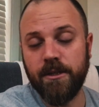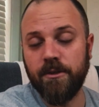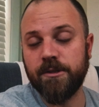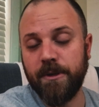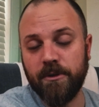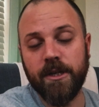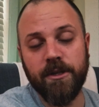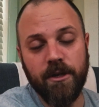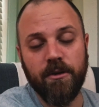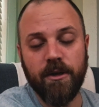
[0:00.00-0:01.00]
yo espero que
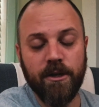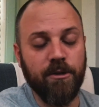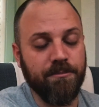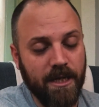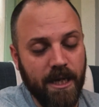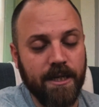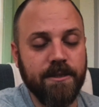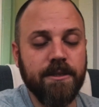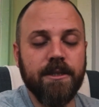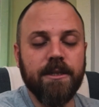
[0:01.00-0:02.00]
no. I hope
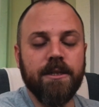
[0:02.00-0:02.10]
not.